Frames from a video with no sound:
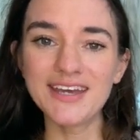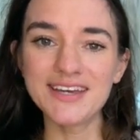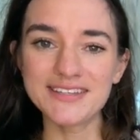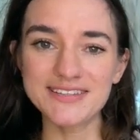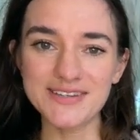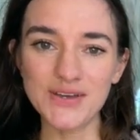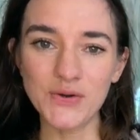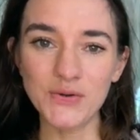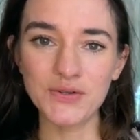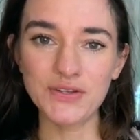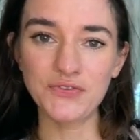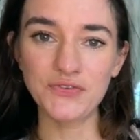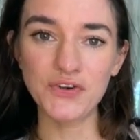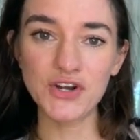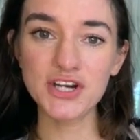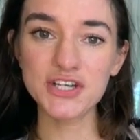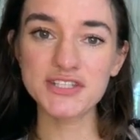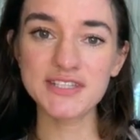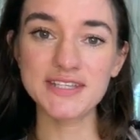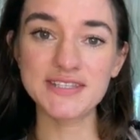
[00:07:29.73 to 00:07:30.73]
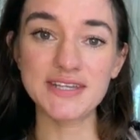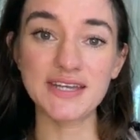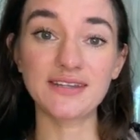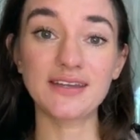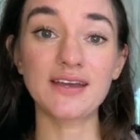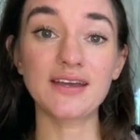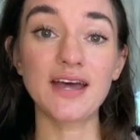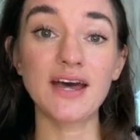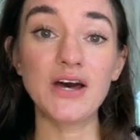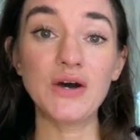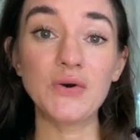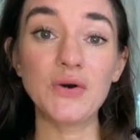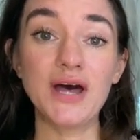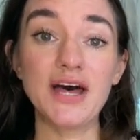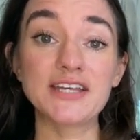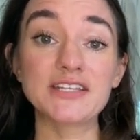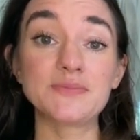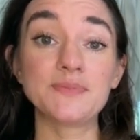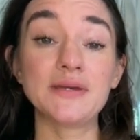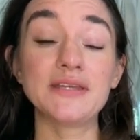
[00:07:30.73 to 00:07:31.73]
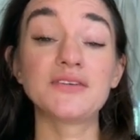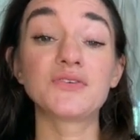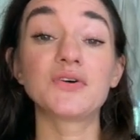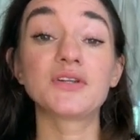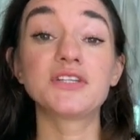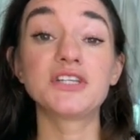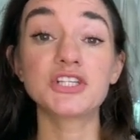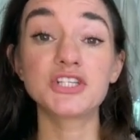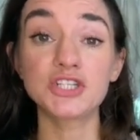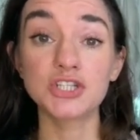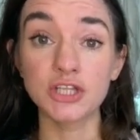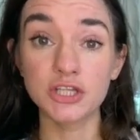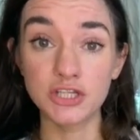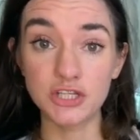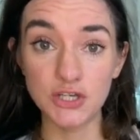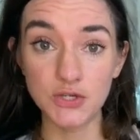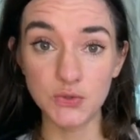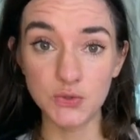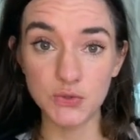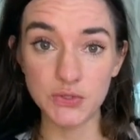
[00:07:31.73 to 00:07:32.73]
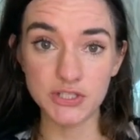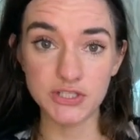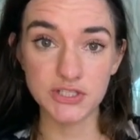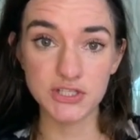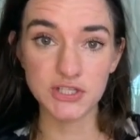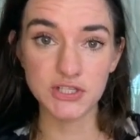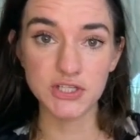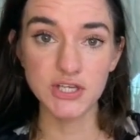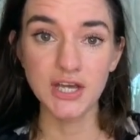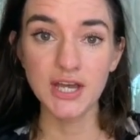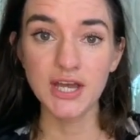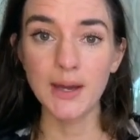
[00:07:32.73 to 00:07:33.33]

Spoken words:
So the first is that cacao has been traditionally used